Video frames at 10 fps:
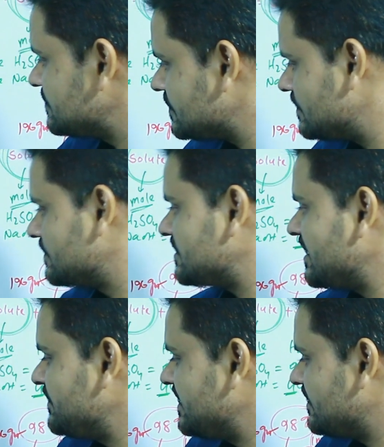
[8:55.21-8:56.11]
solute,
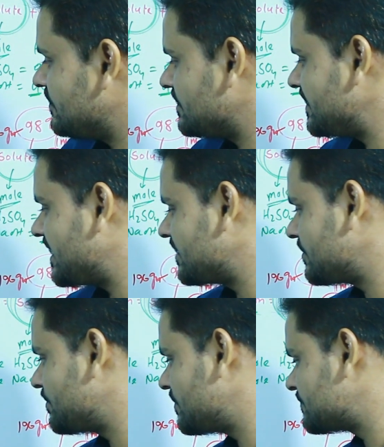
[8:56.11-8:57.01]
I mean
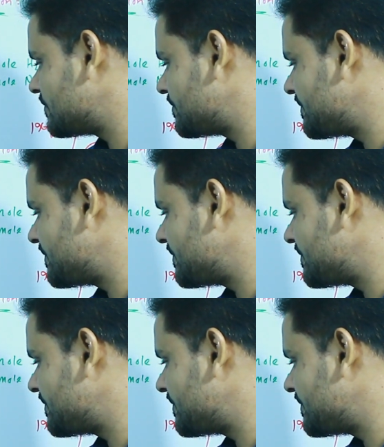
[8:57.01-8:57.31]
1/100 mole solute